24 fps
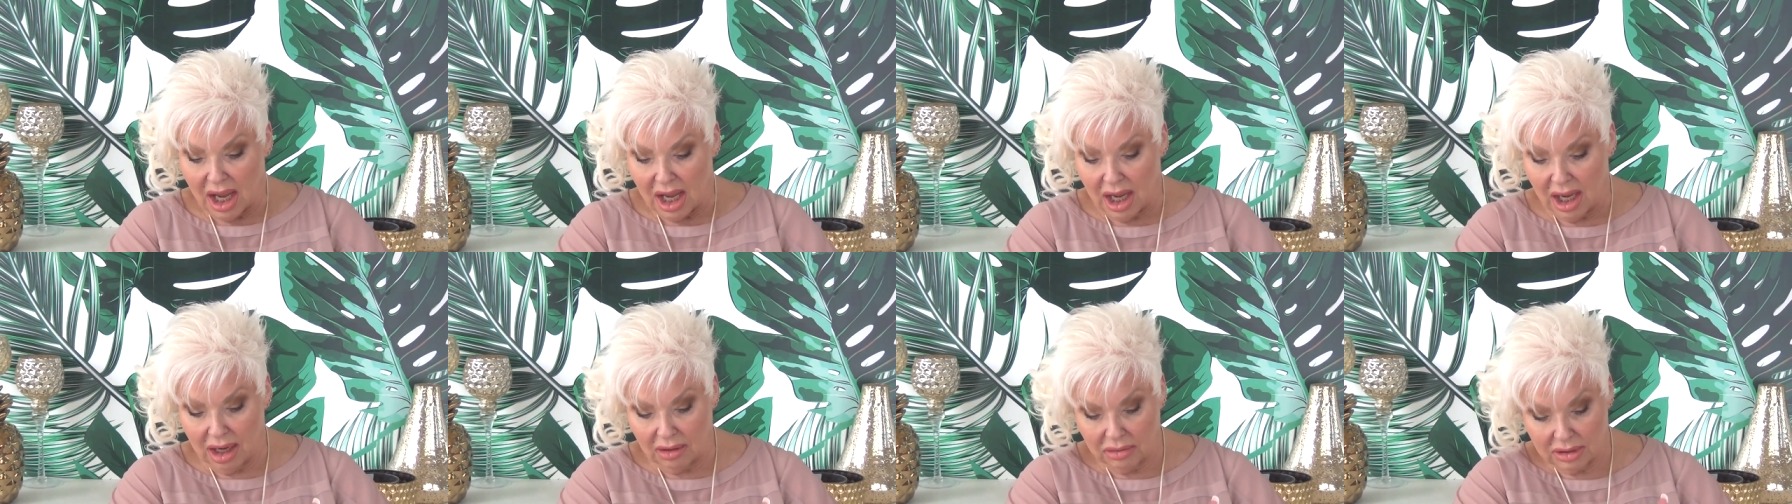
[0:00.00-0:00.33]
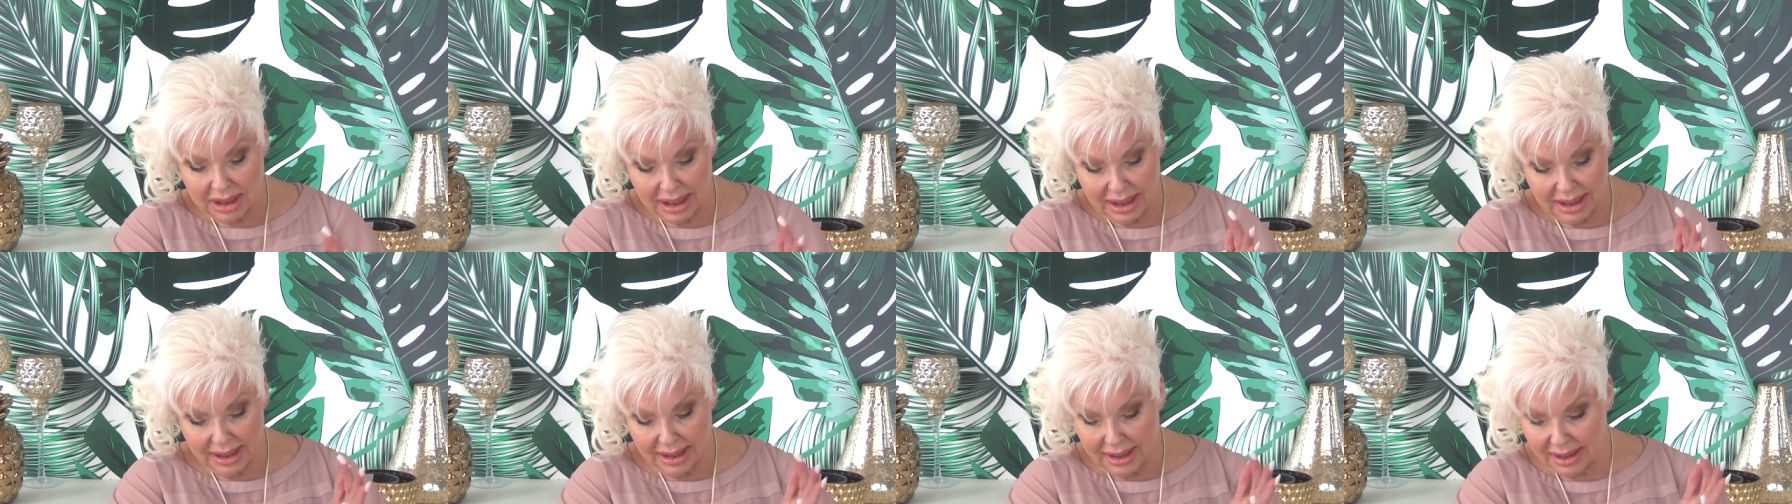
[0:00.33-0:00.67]

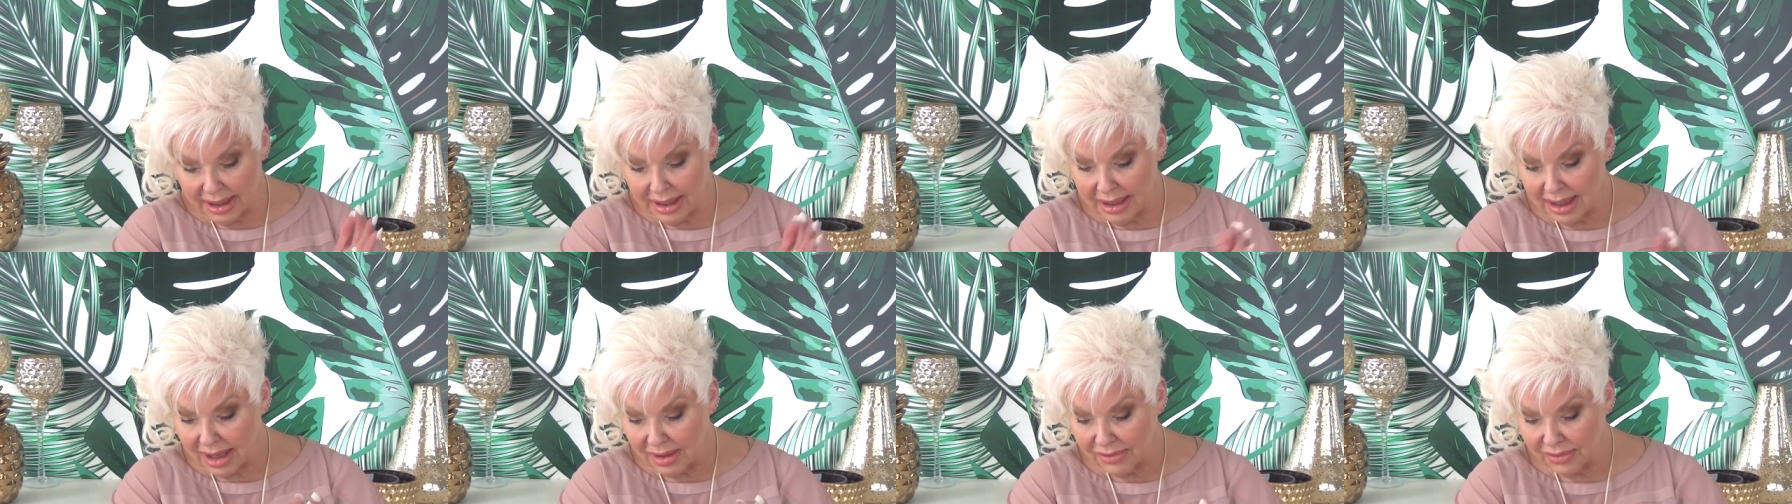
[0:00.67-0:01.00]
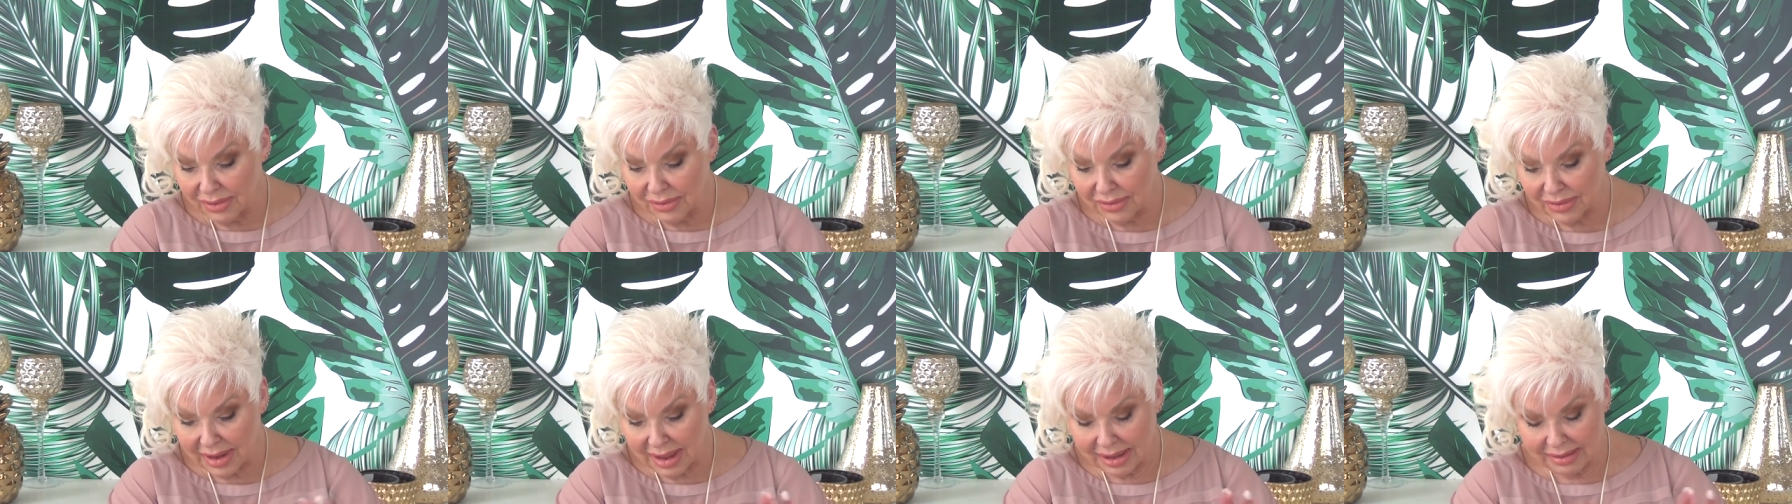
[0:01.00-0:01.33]
Okay,
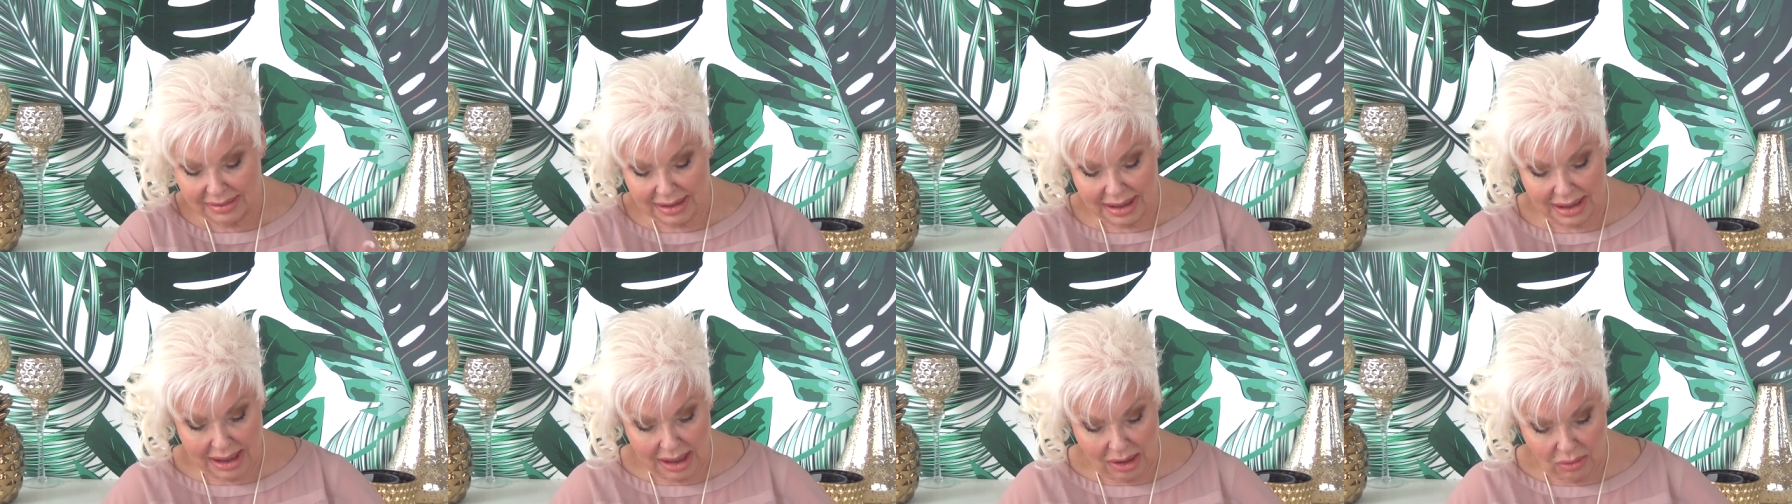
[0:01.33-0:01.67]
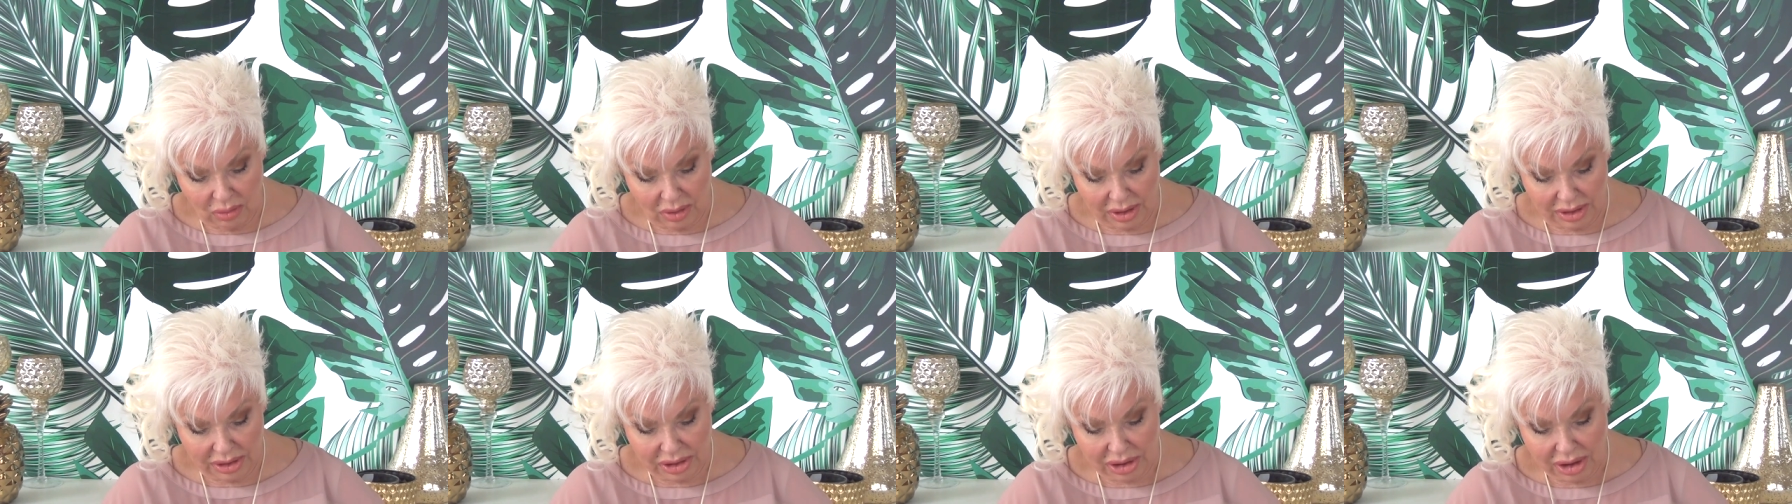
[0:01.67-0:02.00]
another thing that
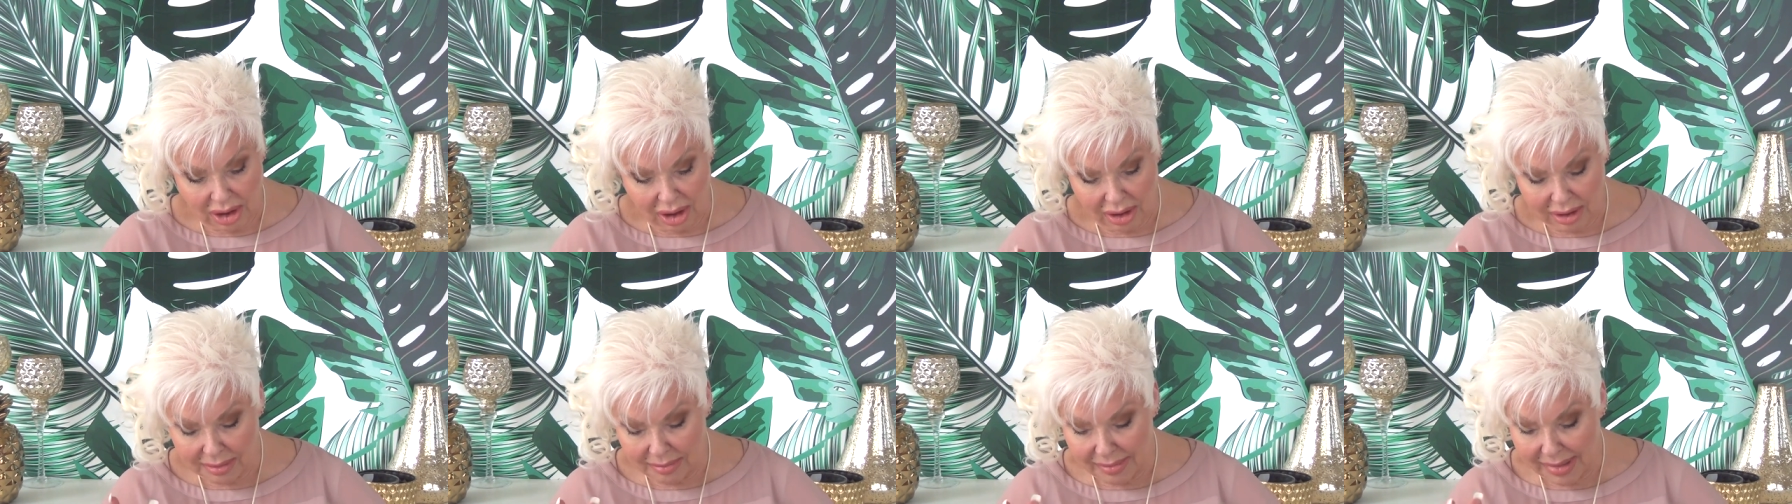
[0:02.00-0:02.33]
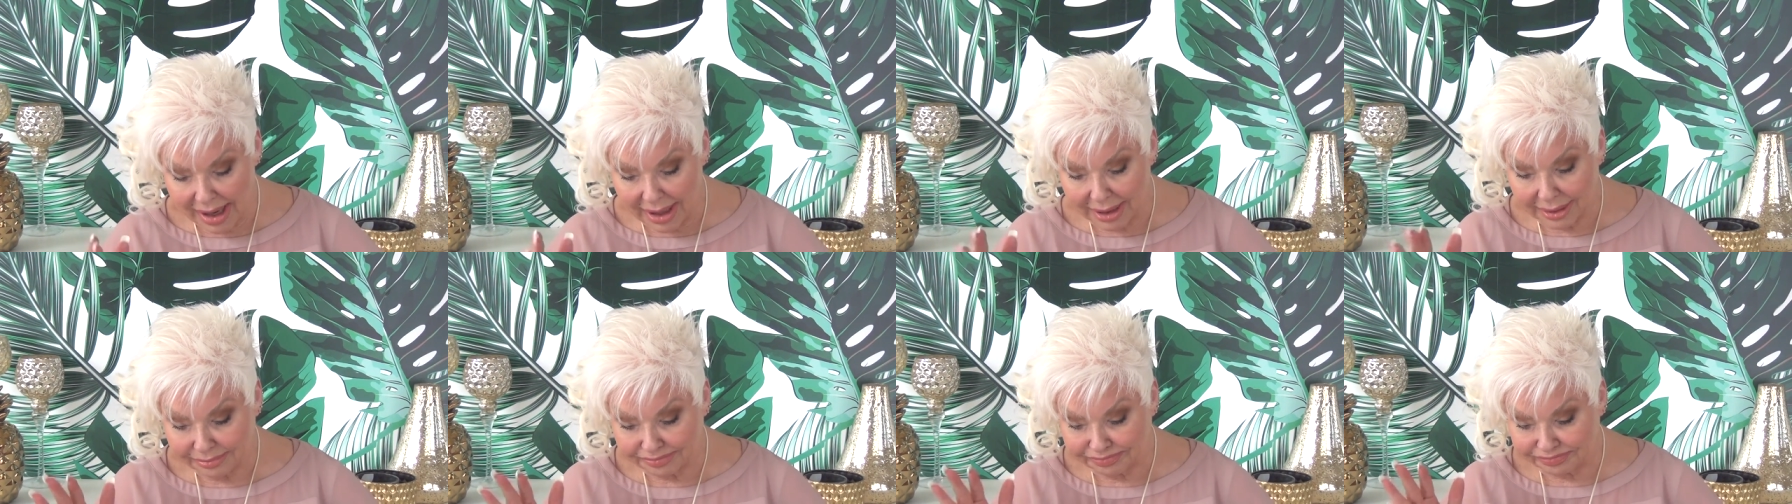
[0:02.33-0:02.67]
I want to talk
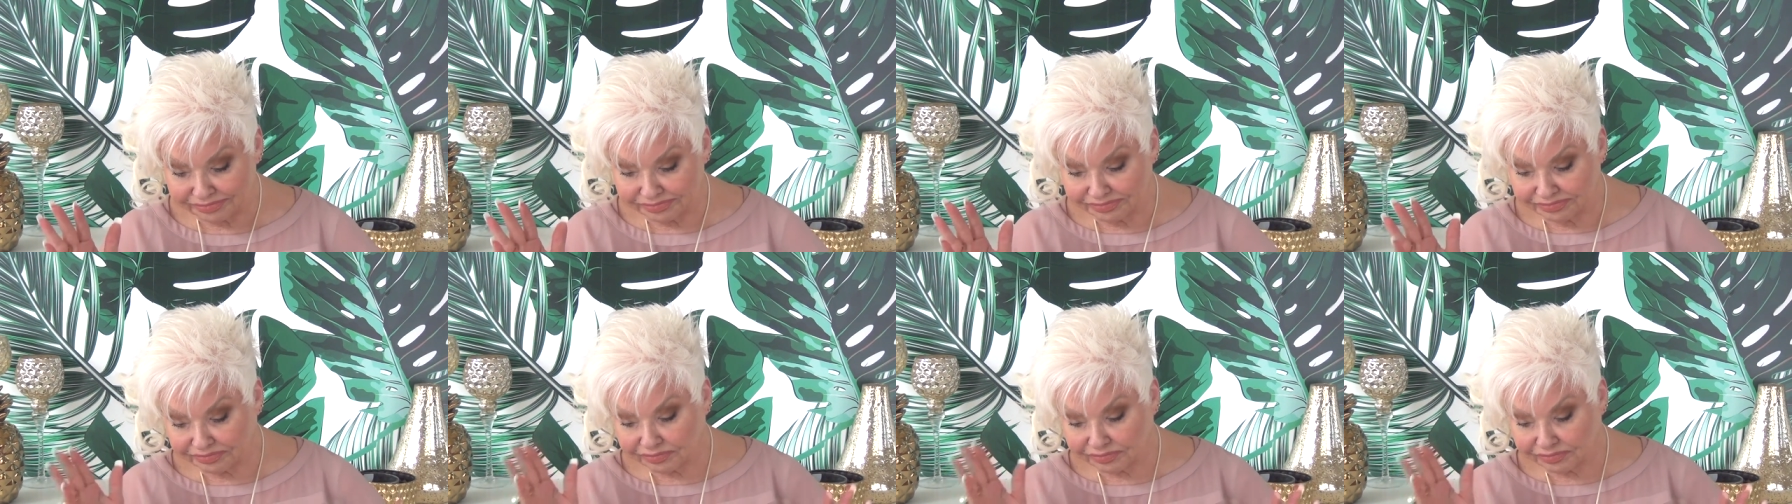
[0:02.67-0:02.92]
about